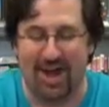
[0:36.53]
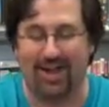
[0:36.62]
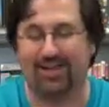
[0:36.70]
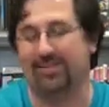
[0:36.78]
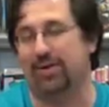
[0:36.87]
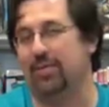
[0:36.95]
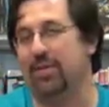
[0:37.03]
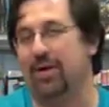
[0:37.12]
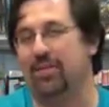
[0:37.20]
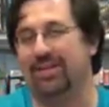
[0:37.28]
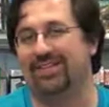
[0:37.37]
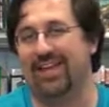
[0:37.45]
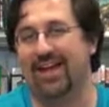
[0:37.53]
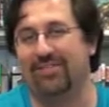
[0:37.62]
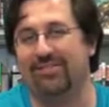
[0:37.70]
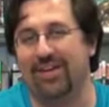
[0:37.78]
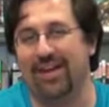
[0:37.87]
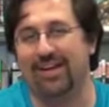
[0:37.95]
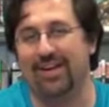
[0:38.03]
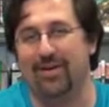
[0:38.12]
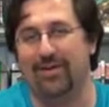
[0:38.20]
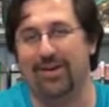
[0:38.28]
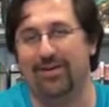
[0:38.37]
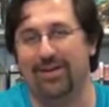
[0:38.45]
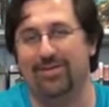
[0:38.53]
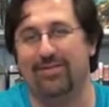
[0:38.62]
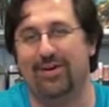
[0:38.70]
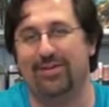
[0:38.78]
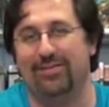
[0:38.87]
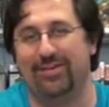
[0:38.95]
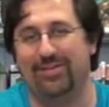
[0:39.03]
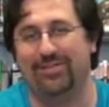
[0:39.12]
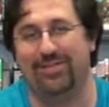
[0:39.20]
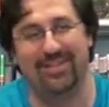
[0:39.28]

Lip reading: so I'm by myself. I got no one to riff off of.